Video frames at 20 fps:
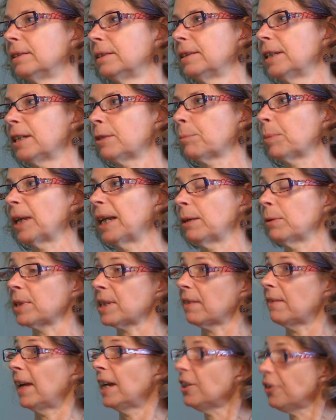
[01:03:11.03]
this plant was
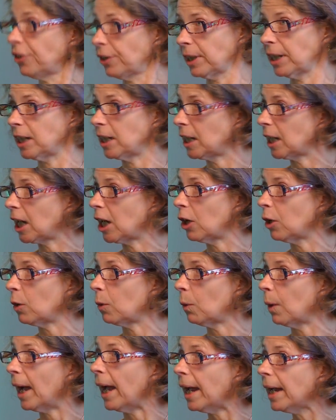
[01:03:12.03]
eventually going to go
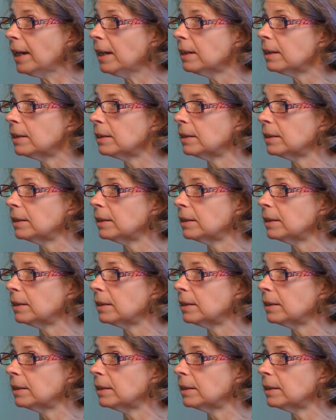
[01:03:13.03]
away.